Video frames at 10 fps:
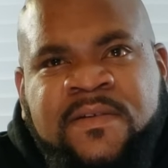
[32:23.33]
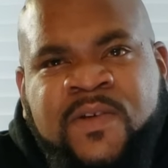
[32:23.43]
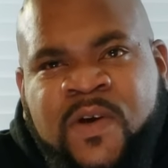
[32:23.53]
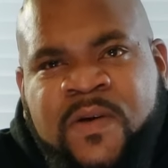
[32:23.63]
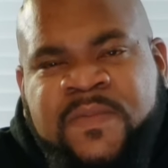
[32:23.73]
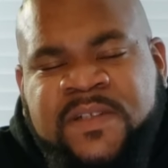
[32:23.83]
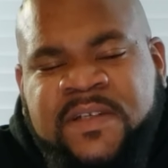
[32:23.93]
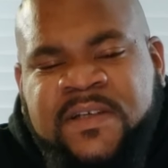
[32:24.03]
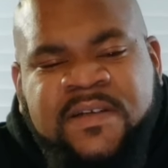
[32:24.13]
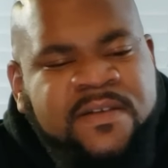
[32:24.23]
You know what I'm
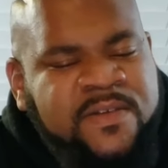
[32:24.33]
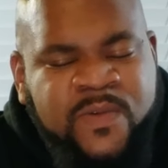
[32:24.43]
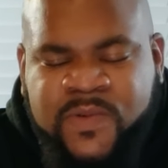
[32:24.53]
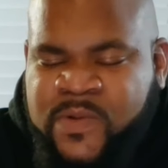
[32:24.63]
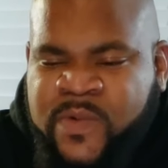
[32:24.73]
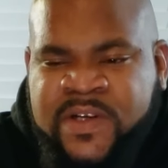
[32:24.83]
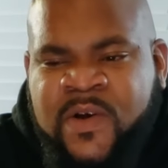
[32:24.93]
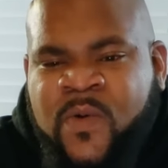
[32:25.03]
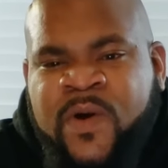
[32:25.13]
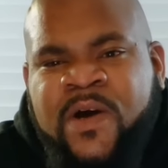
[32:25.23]
saying? You were
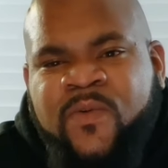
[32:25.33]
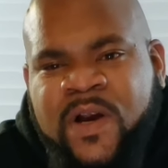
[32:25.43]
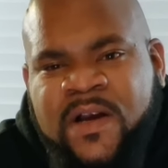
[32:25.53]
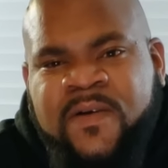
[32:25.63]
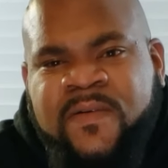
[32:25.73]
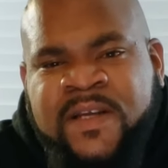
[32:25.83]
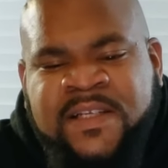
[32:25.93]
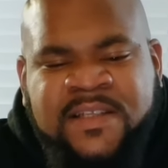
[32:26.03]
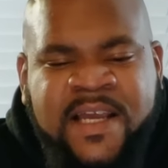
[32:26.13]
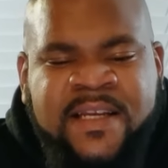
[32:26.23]
nowhere around.
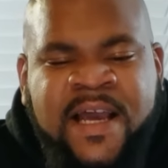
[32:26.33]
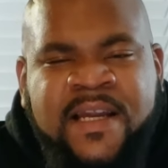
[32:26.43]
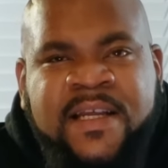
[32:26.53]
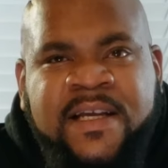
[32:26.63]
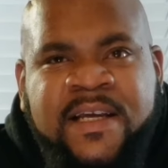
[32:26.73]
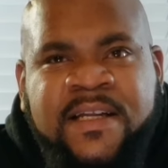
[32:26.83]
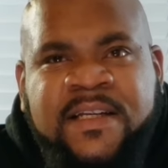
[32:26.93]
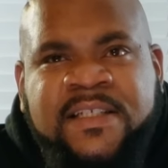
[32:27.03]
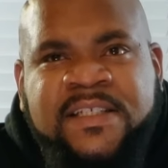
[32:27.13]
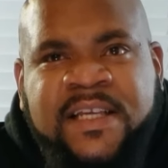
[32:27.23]
And it's like, nah, nigga, get a
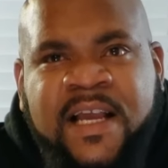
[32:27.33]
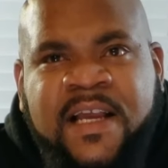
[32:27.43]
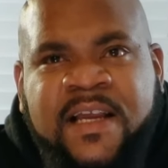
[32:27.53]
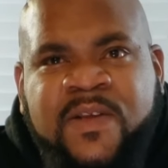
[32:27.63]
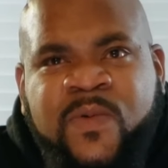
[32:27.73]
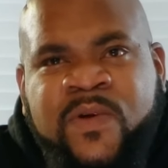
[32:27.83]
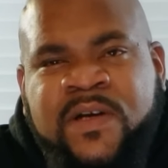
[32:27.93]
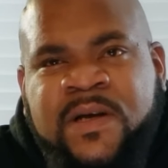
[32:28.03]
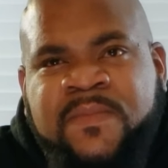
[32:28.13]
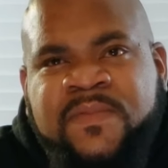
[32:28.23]
little shine, you want
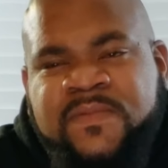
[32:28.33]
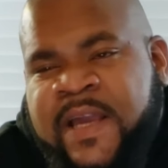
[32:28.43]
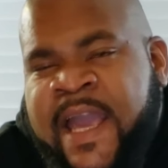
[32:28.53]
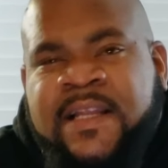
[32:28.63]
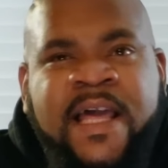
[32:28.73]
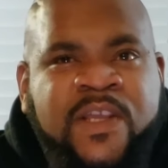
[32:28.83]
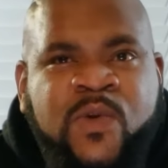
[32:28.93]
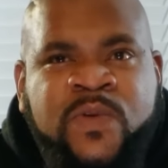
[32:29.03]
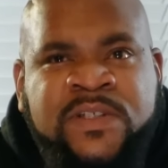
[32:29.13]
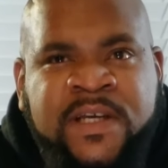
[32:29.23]
to come act like
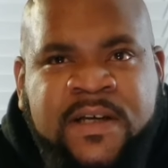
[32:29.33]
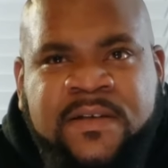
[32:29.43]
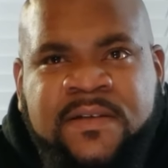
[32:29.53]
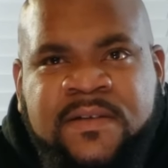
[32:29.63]
you was there.